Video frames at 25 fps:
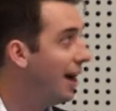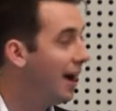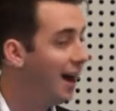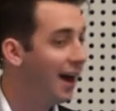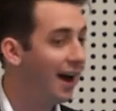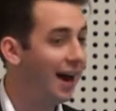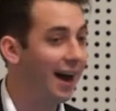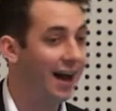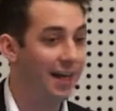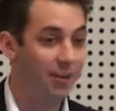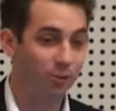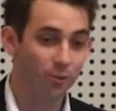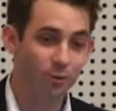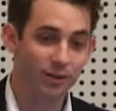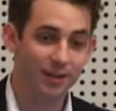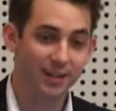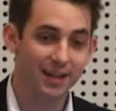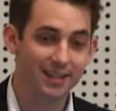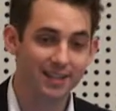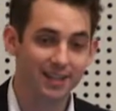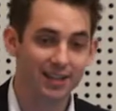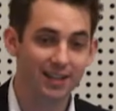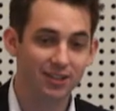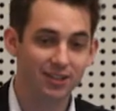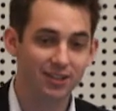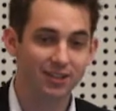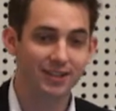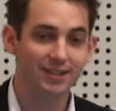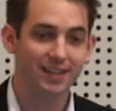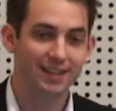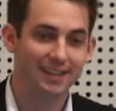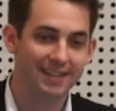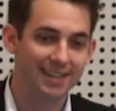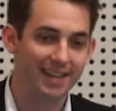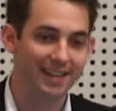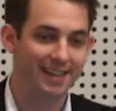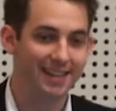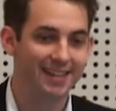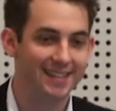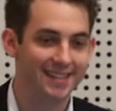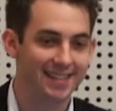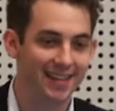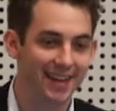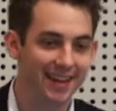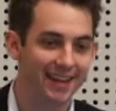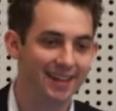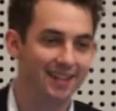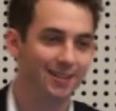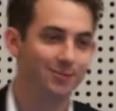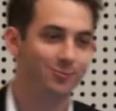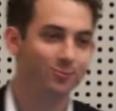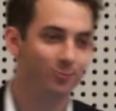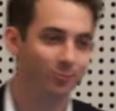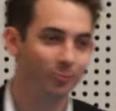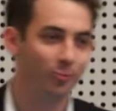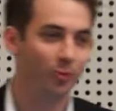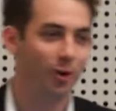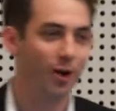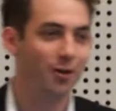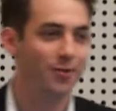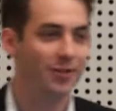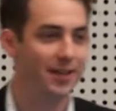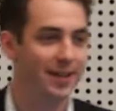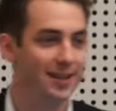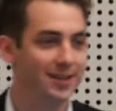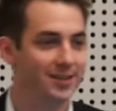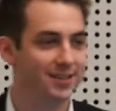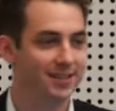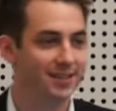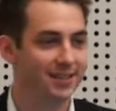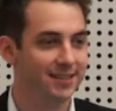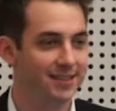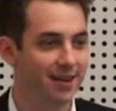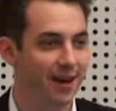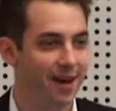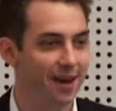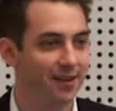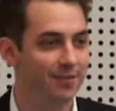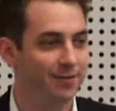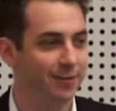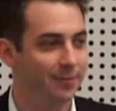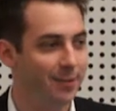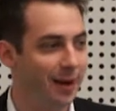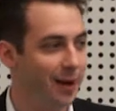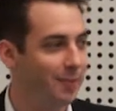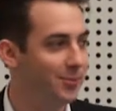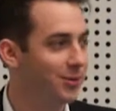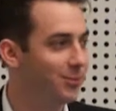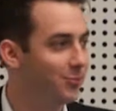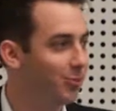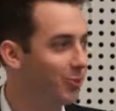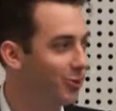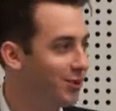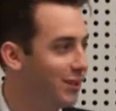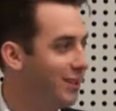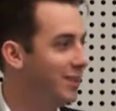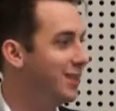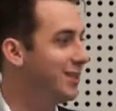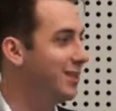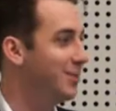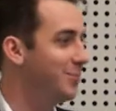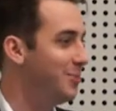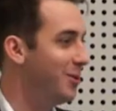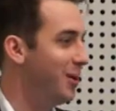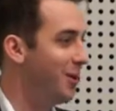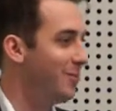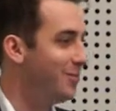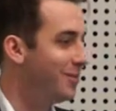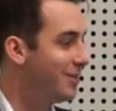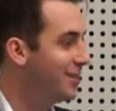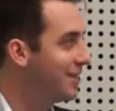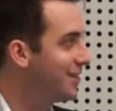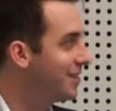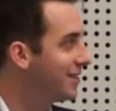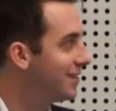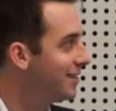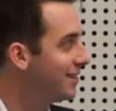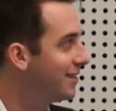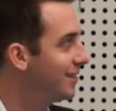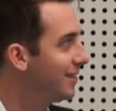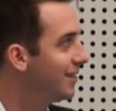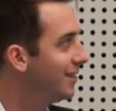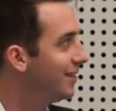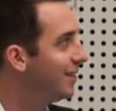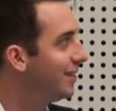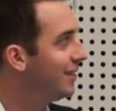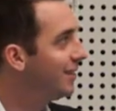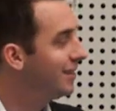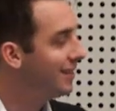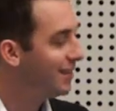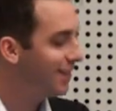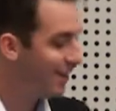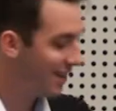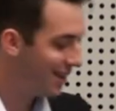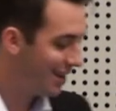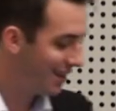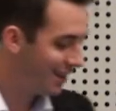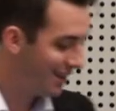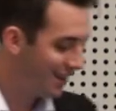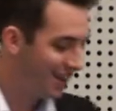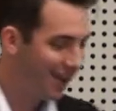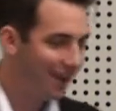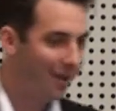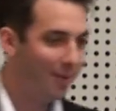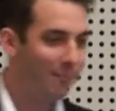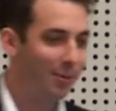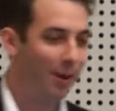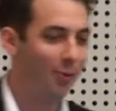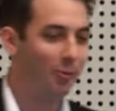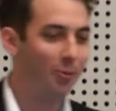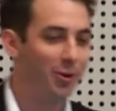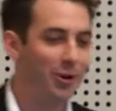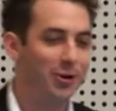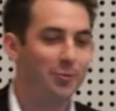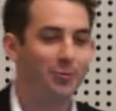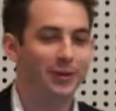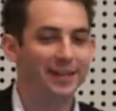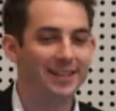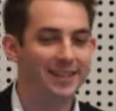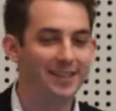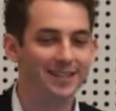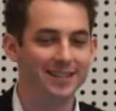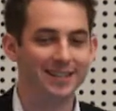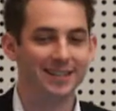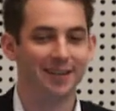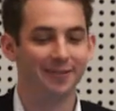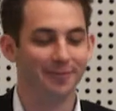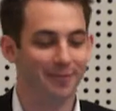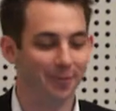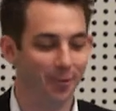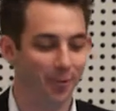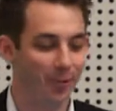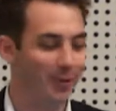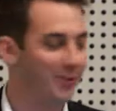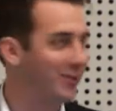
Other organizations, like the NSA, well, they're using data for perhaps a more sinister purpose. But what are we using it for at